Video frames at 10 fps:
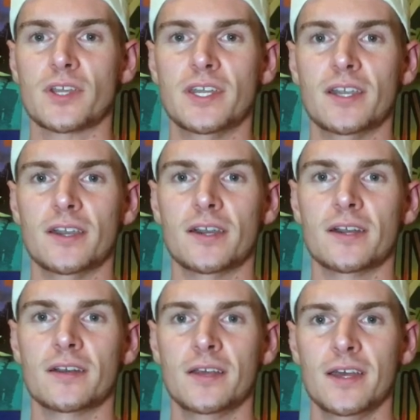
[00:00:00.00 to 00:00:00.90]
are
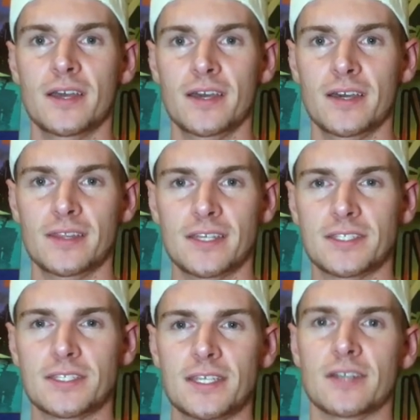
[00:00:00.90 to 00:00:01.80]
here,
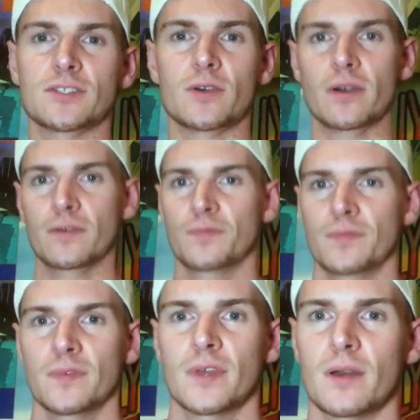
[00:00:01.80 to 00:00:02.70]
this is here. So
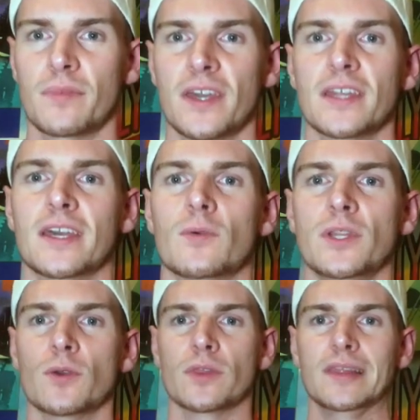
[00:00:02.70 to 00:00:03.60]
I'm thinking, like,
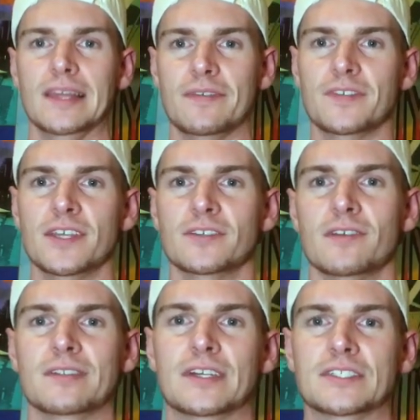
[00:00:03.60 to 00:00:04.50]
when you're lifting, you're
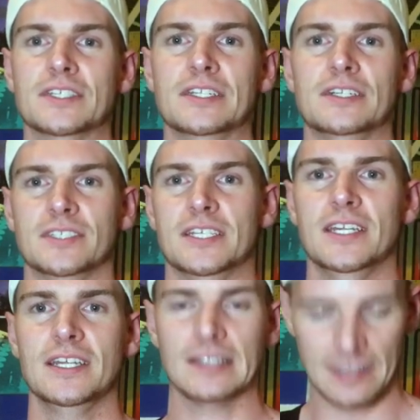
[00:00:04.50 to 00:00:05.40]
definitely gonna see a little
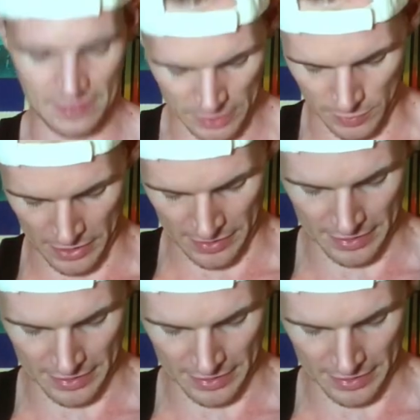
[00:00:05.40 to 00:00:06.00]
titty cleavage, but I